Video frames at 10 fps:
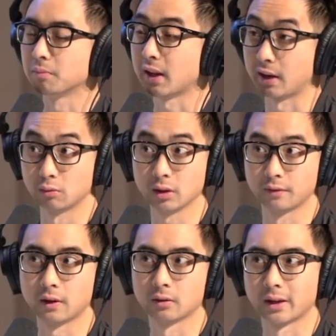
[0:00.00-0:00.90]
And I really
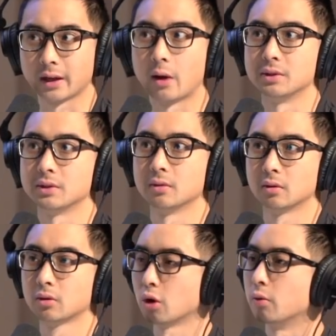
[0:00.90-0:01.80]
felt like I was
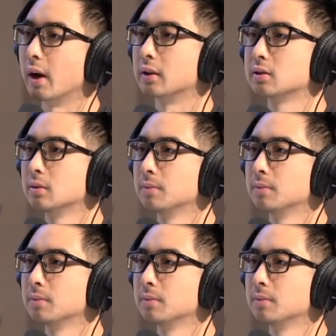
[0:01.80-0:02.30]
correct.